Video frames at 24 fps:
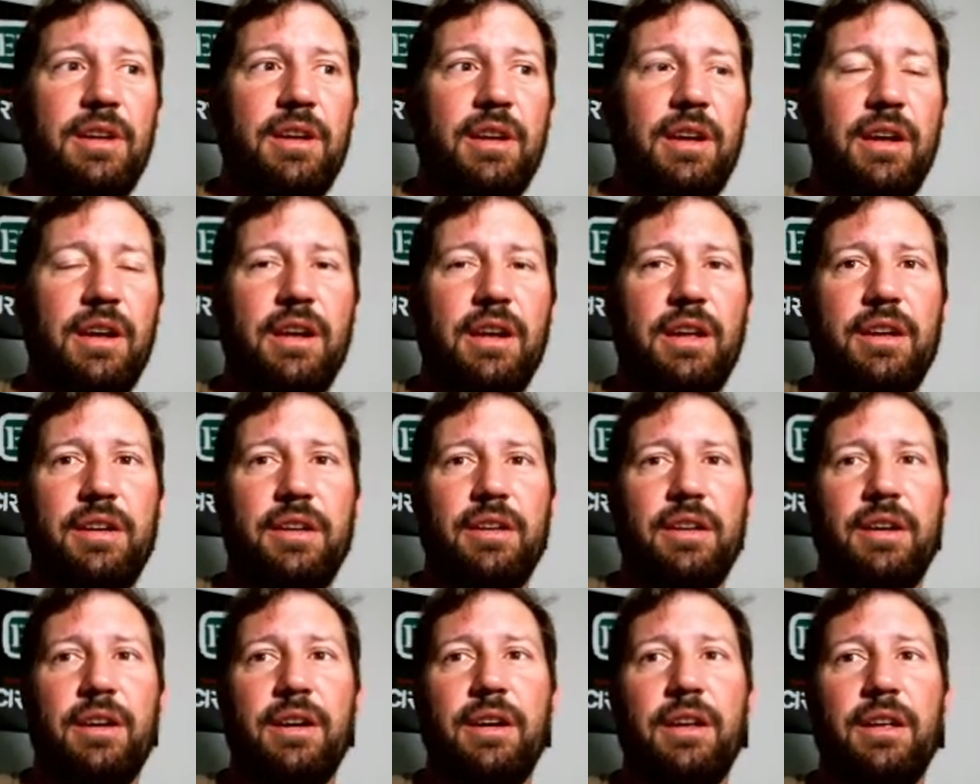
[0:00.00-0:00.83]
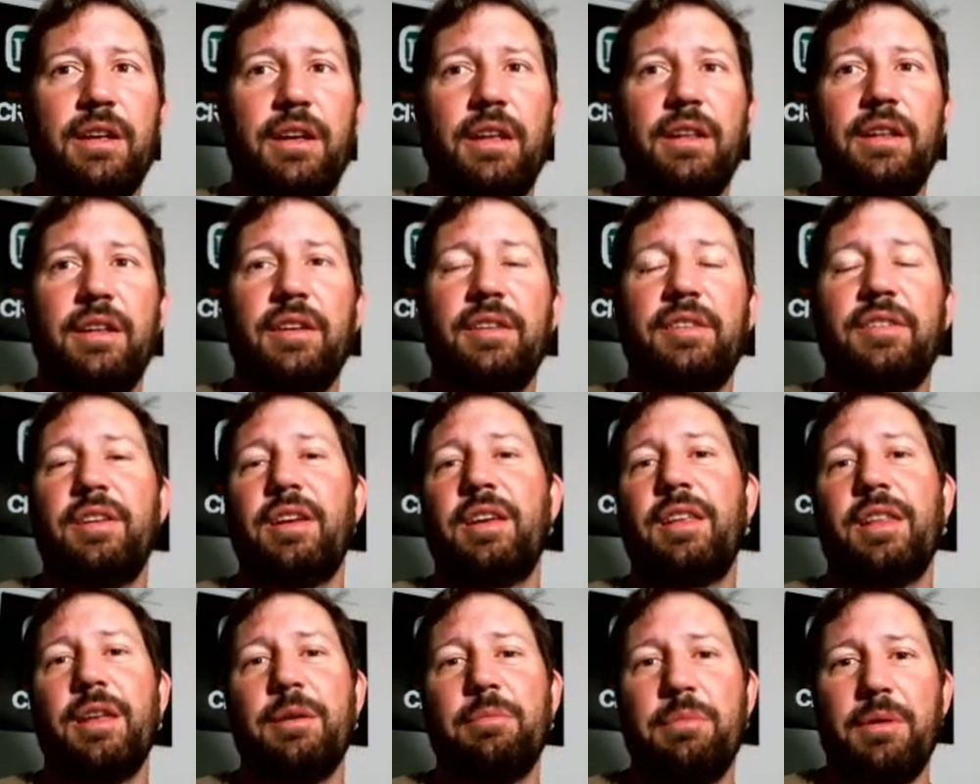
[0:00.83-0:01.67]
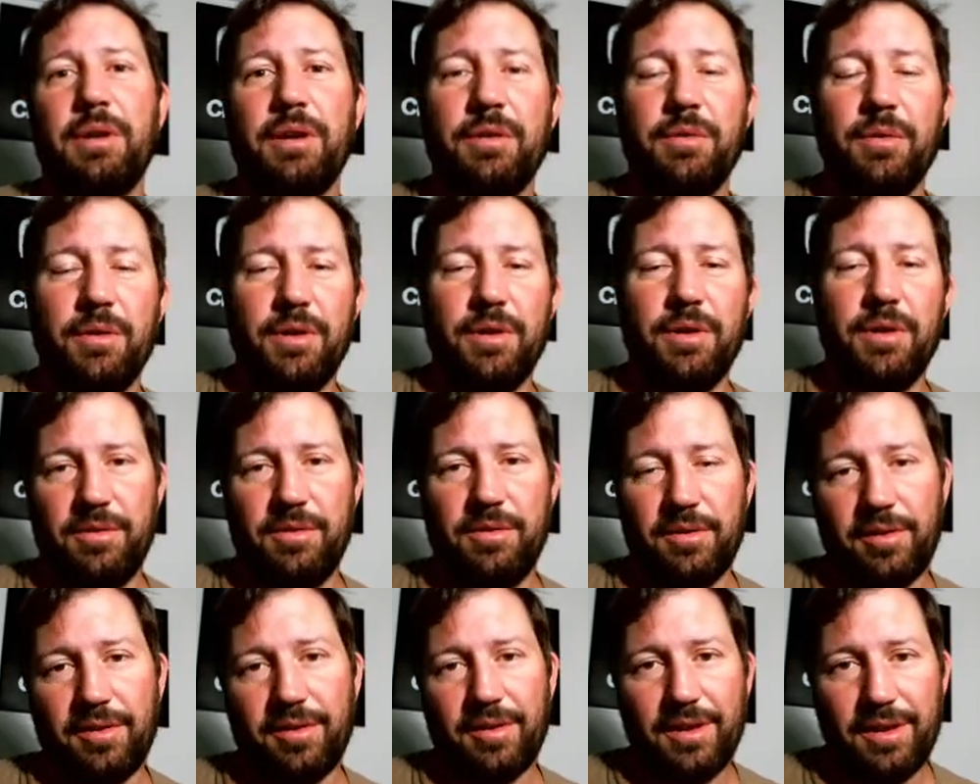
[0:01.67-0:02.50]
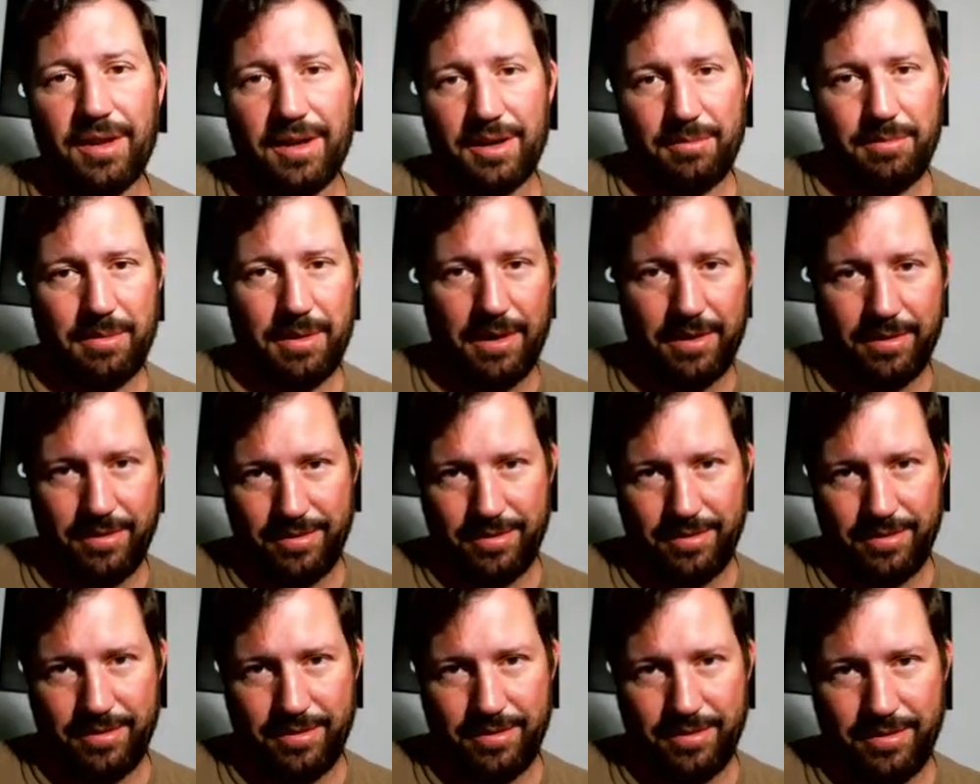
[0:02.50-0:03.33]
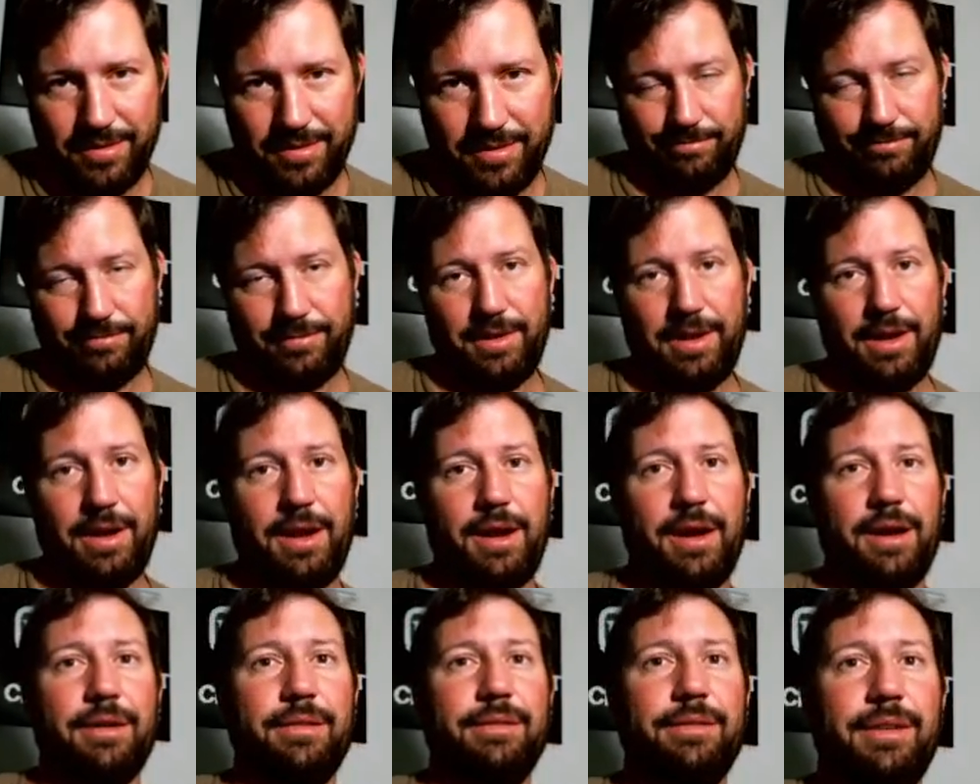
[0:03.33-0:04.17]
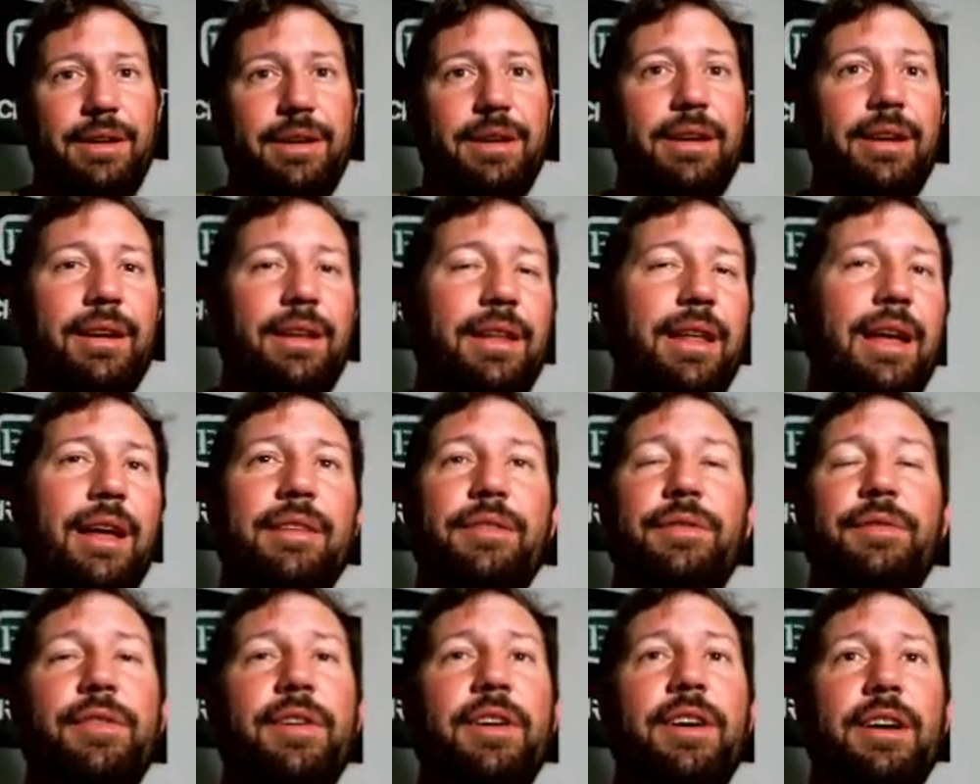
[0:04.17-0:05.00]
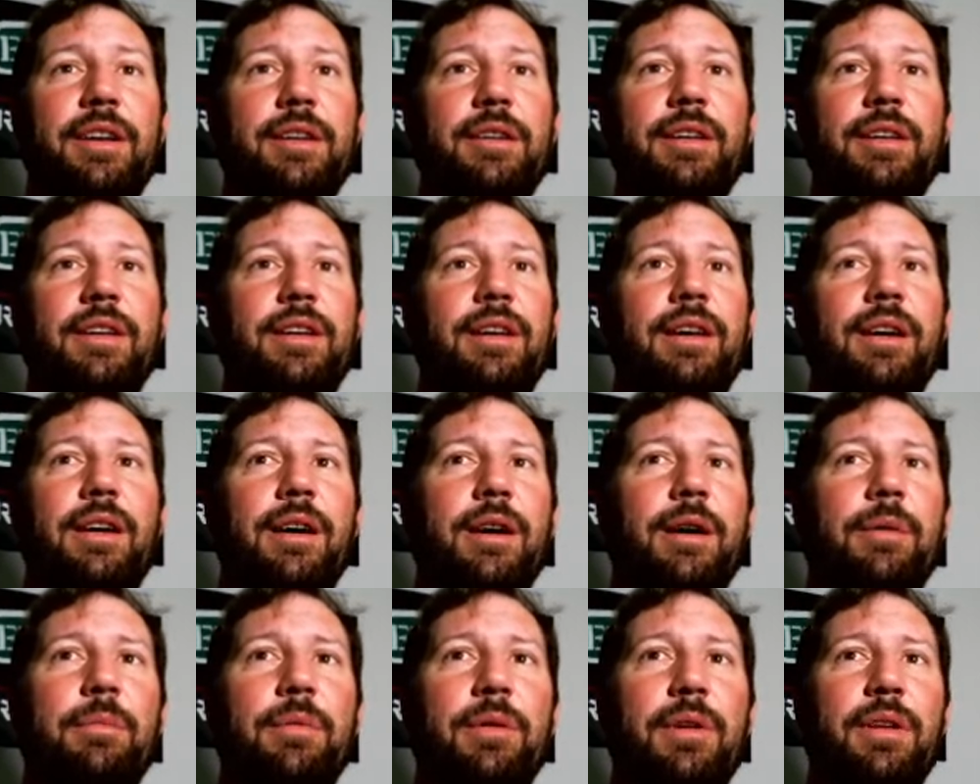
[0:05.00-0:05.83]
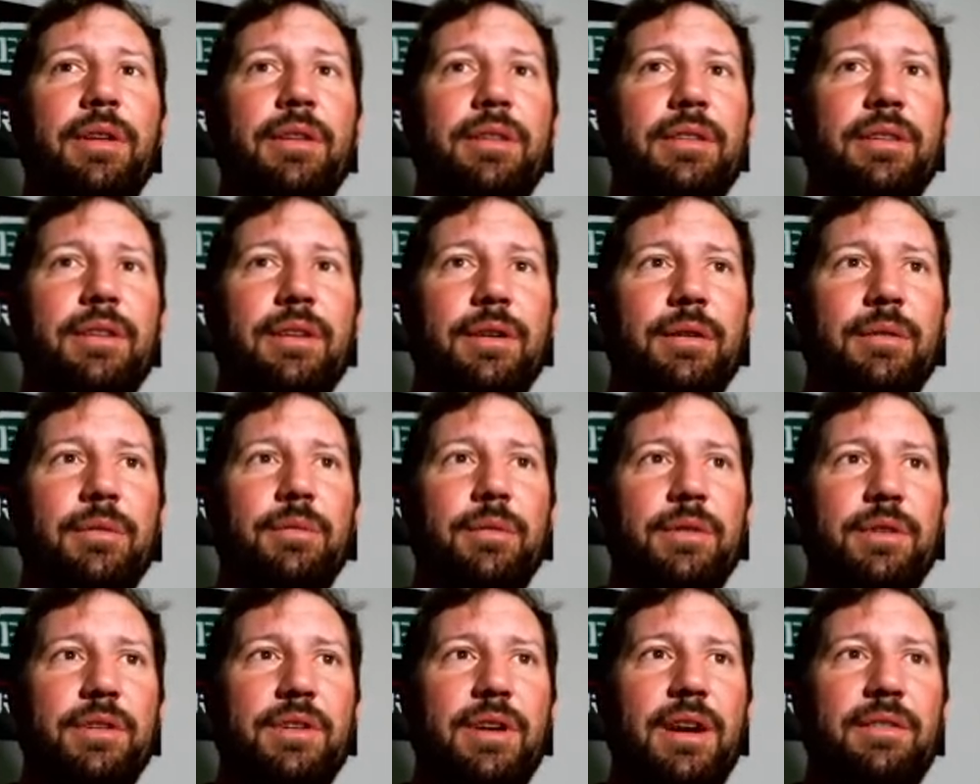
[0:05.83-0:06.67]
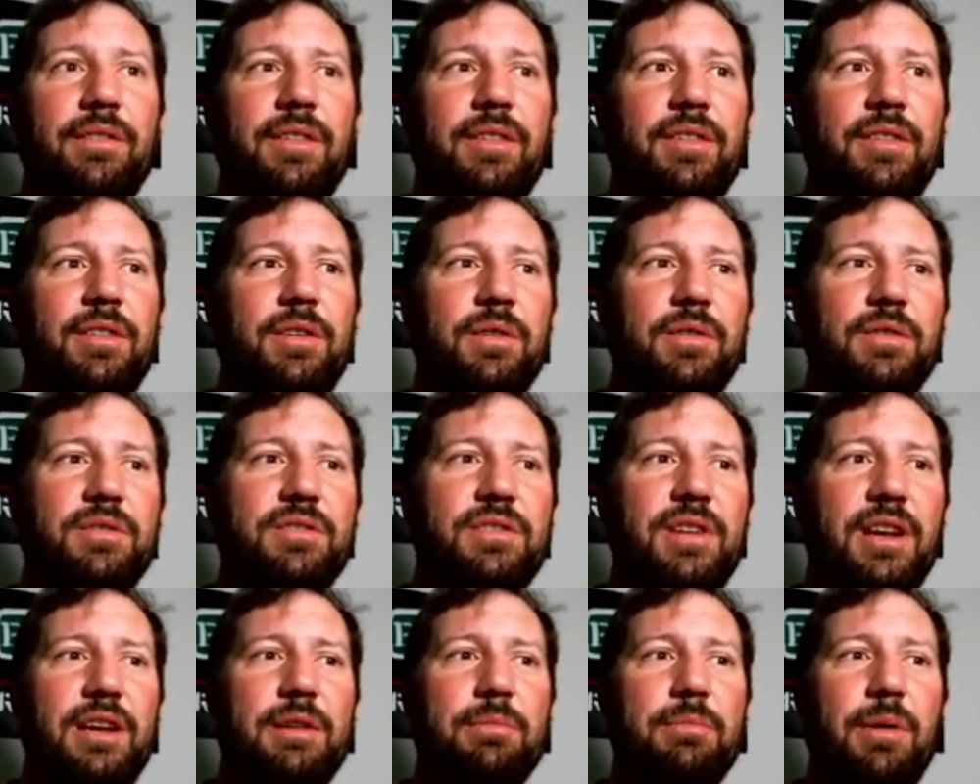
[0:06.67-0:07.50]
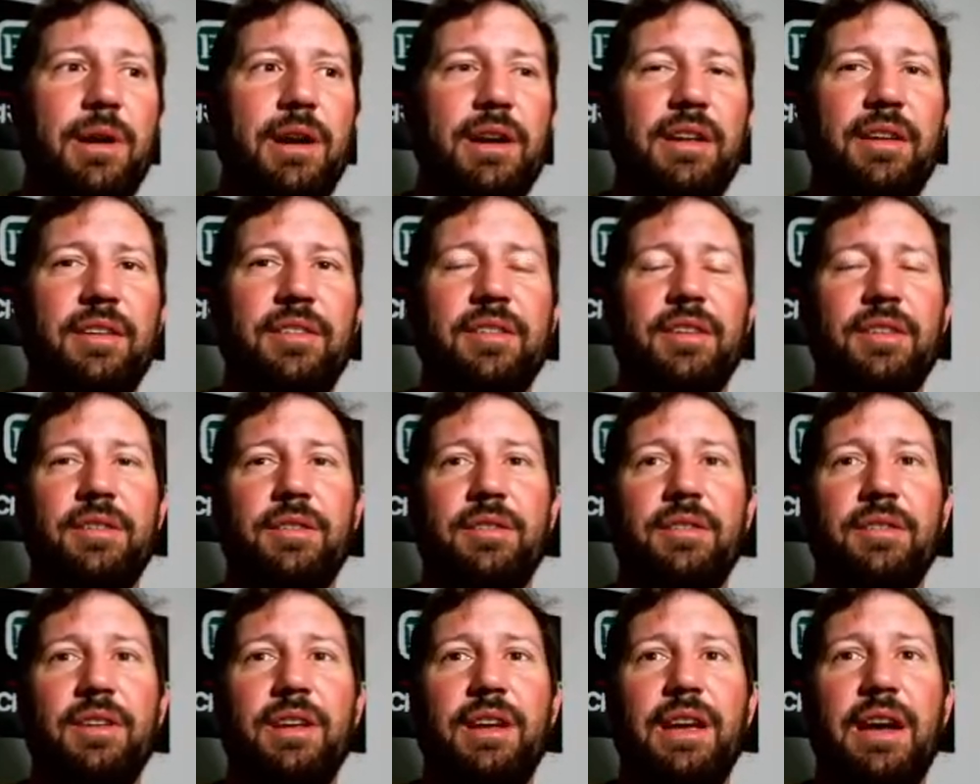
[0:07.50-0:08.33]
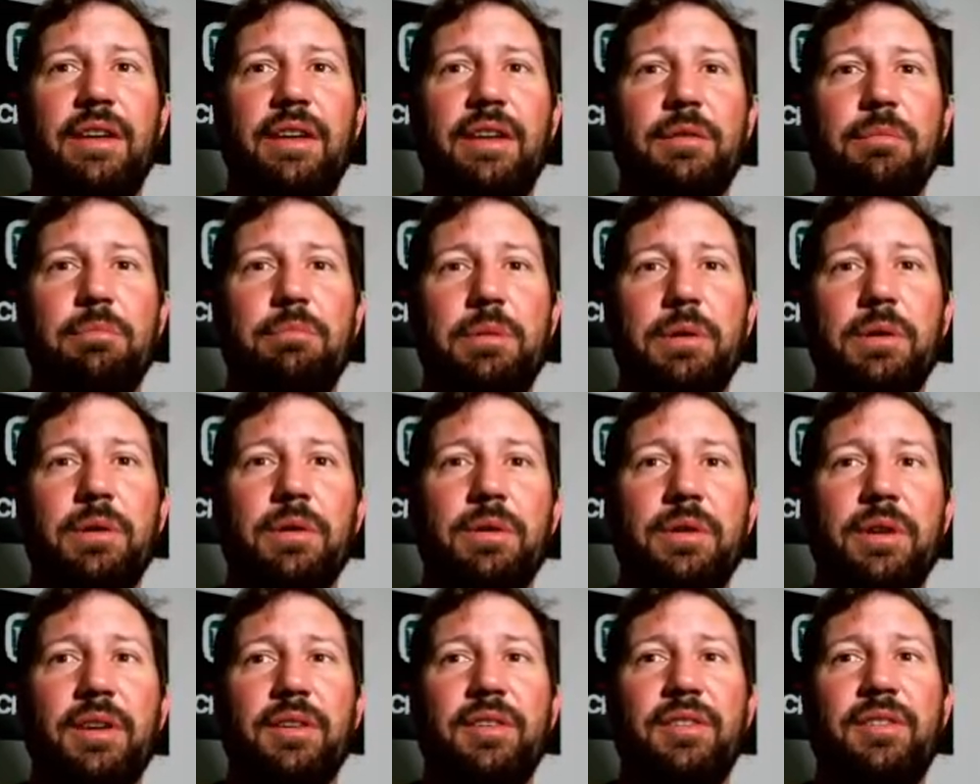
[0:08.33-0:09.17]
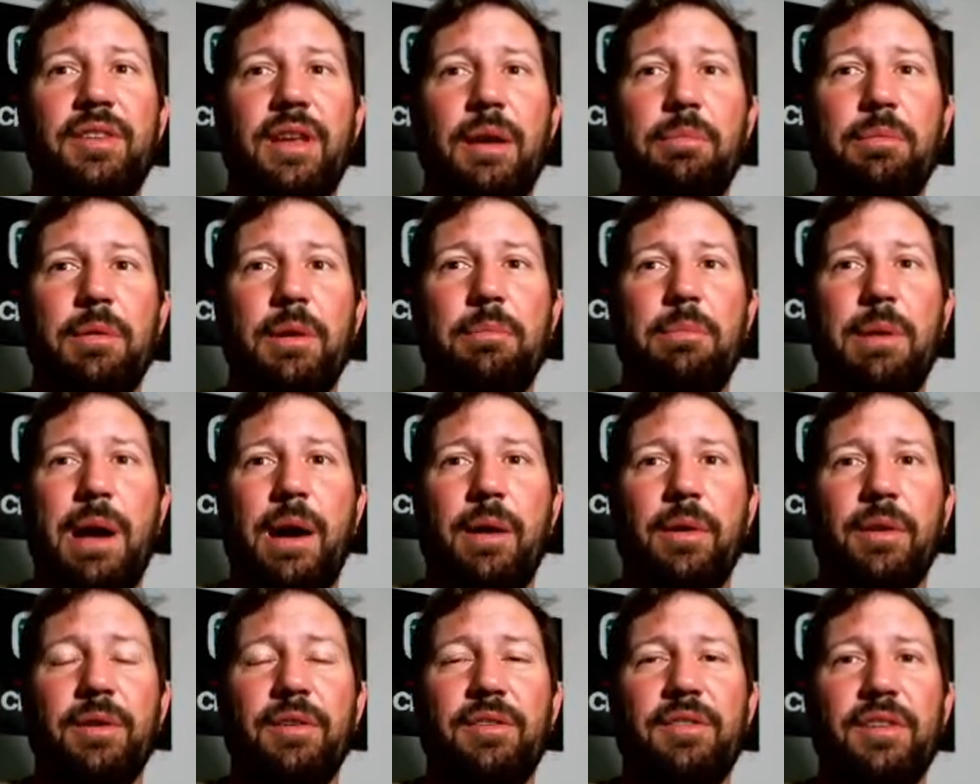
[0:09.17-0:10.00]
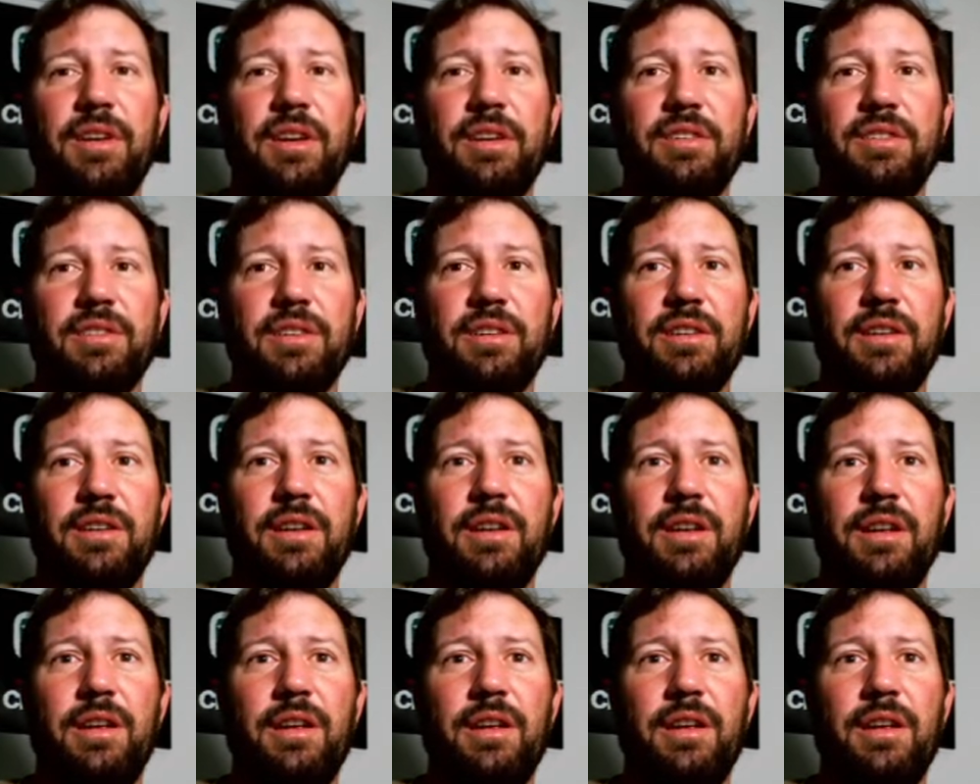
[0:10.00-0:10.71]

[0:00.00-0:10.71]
and they say that Bitcoin uses a lot of power. Yeah, that's fun. When you have these huge data mining centers and they have to build a separate power station